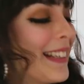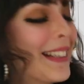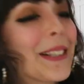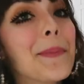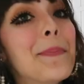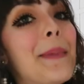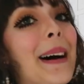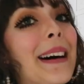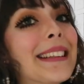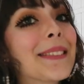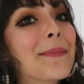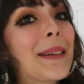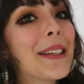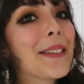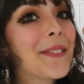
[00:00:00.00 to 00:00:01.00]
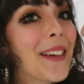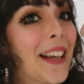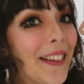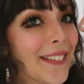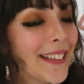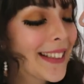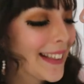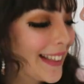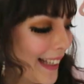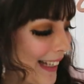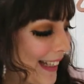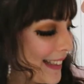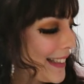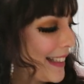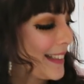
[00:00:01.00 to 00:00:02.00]
it combines my favourite
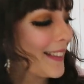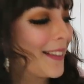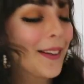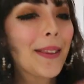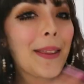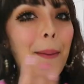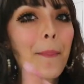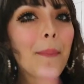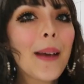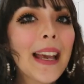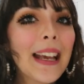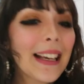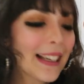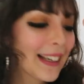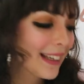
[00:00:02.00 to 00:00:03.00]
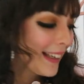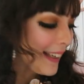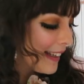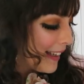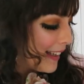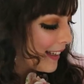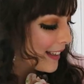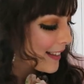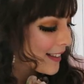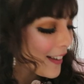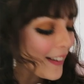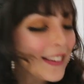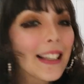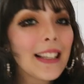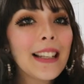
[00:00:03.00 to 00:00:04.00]
things. It's got the pink, it's
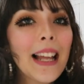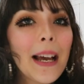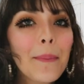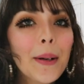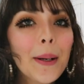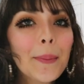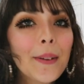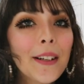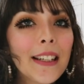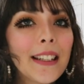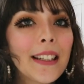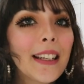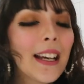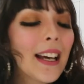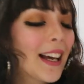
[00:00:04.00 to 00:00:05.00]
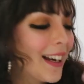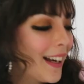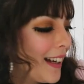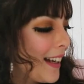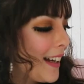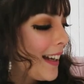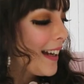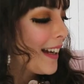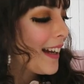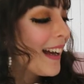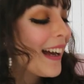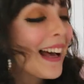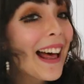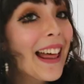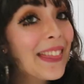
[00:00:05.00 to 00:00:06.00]
got the leopard print,
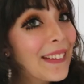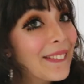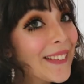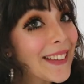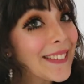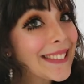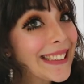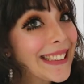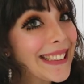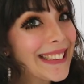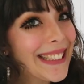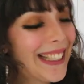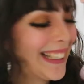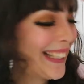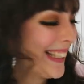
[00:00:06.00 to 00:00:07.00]
and the roses!